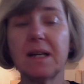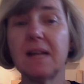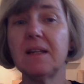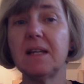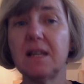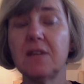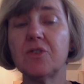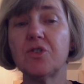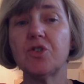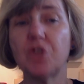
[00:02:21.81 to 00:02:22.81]
that
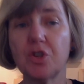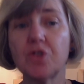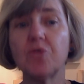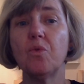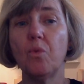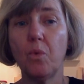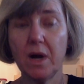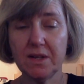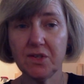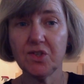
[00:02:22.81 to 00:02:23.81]
is just
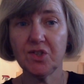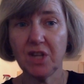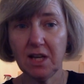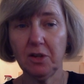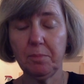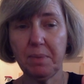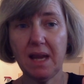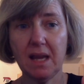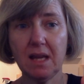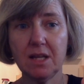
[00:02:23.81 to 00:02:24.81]
one single
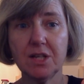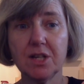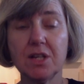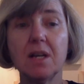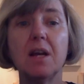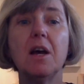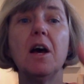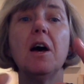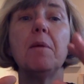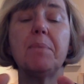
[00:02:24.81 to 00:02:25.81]
page,
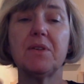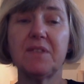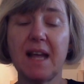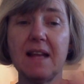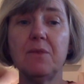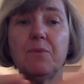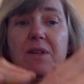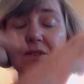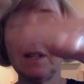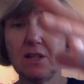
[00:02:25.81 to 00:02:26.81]
but then
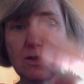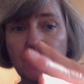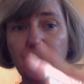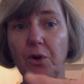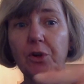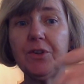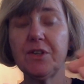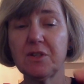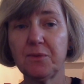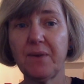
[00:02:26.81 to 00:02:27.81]
with these
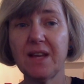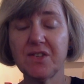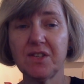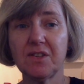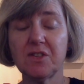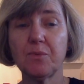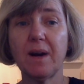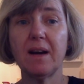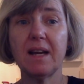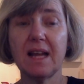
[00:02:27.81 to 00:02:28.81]
folded facets
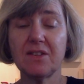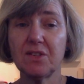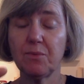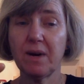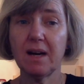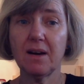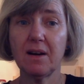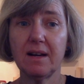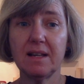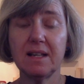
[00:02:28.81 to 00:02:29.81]

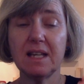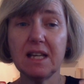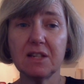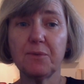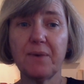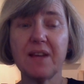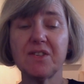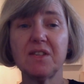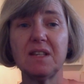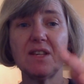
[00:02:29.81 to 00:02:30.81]
where each
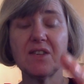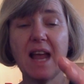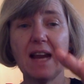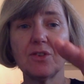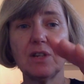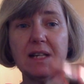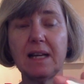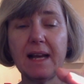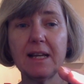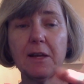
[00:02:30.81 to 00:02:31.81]
facet is actually
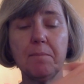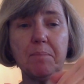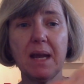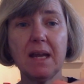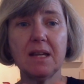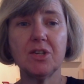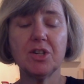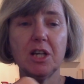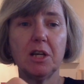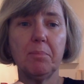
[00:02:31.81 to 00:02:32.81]
like a
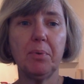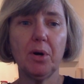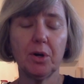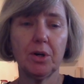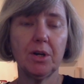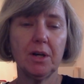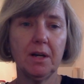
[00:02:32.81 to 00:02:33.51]
page in a book.